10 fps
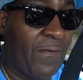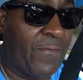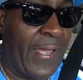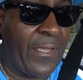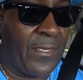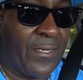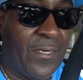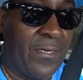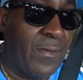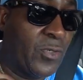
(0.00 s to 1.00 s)
like
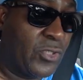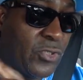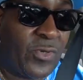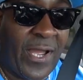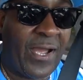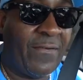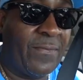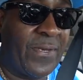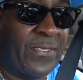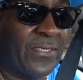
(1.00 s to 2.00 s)
Ocean Drive and
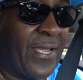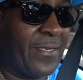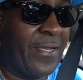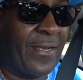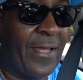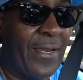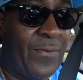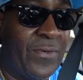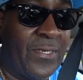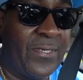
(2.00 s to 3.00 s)
places like that in
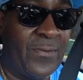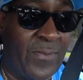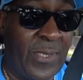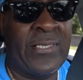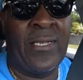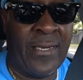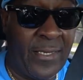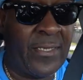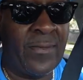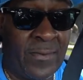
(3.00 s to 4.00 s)
Hollywood, but it
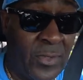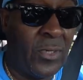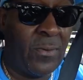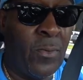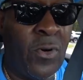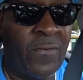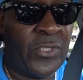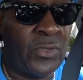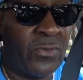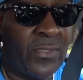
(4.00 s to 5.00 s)
is a, you know, more of a
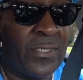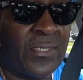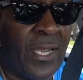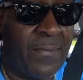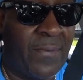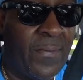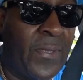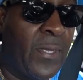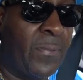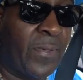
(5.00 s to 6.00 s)
touristy type of
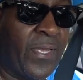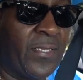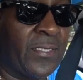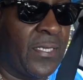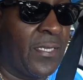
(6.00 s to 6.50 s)
place.